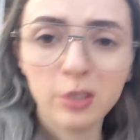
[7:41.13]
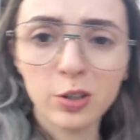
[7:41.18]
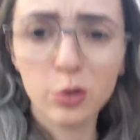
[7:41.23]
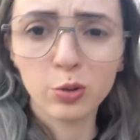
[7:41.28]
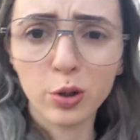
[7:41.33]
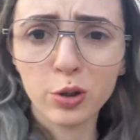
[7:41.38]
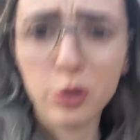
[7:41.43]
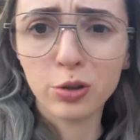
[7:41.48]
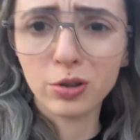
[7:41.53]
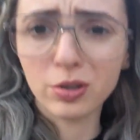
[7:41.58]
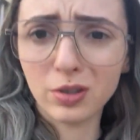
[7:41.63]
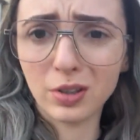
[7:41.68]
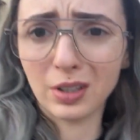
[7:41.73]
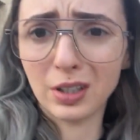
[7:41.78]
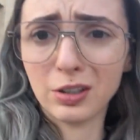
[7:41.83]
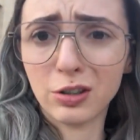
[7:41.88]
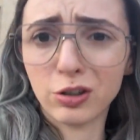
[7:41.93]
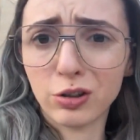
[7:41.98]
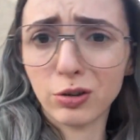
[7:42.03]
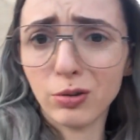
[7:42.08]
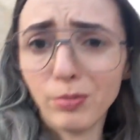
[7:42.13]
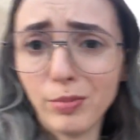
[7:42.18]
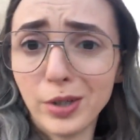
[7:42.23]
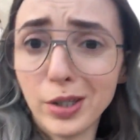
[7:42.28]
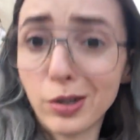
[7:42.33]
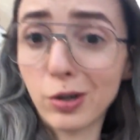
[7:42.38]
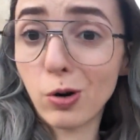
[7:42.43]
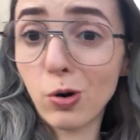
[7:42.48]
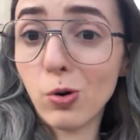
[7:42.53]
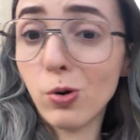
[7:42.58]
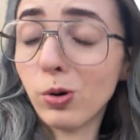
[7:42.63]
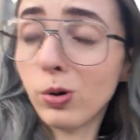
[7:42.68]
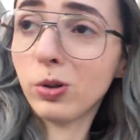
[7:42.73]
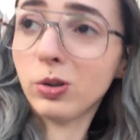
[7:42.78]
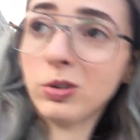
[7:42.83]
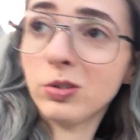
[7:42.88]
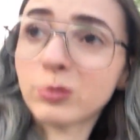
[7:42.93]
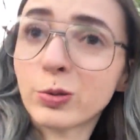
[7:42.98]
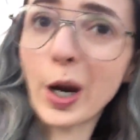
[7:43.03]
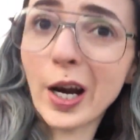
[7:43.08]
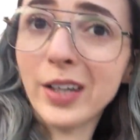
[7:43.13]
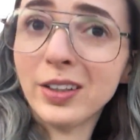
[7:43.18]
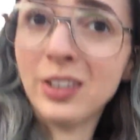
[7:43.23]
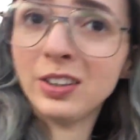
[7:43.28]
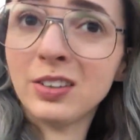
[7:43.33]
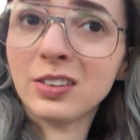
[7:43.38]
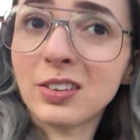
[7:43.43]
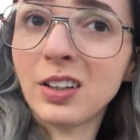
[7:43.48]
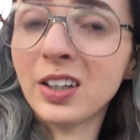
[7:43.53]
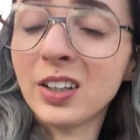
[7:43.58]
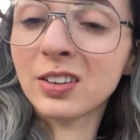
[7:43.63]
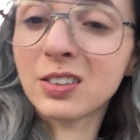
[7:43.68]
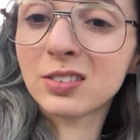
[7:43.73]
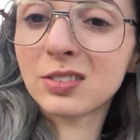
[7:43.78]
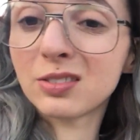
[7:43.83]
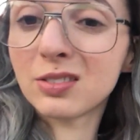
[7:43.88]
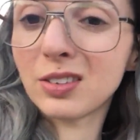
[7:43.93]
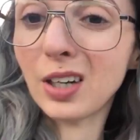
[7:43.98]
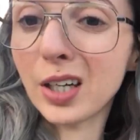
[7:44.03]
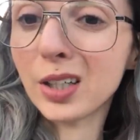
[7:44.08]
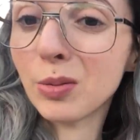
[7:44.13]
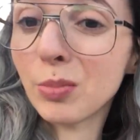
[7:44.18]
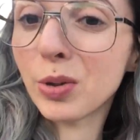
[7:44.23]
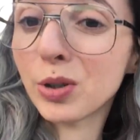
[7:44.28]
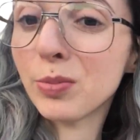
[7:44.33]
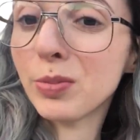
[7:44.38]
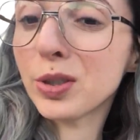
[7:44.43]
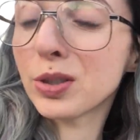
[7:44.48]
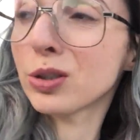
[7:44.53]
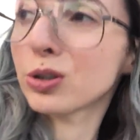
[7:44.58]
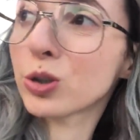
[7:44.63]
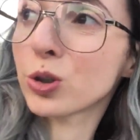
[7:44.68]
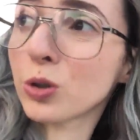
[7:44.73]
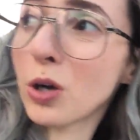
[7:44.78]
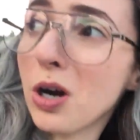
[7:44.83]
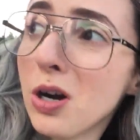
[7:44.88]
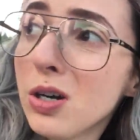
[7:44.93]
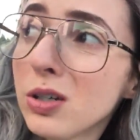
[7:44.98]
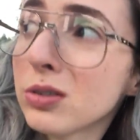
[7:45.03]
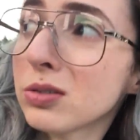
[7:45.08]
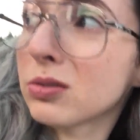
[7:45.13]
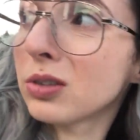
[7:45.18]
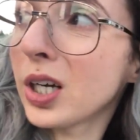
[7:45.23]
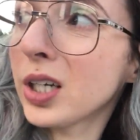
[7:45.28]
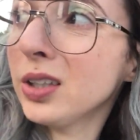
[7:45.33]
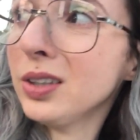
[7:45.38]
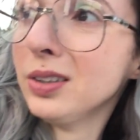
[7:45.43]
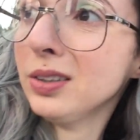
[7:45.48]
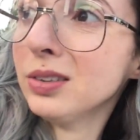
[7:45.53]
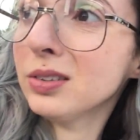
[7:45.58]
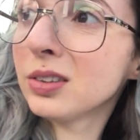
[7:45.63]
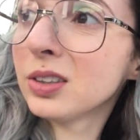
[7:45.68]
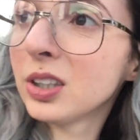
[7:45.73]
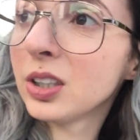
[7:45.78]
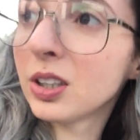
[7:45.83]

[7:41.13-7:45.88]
all these groceries. It should be cool, right? Like I can put them in the trunk, right?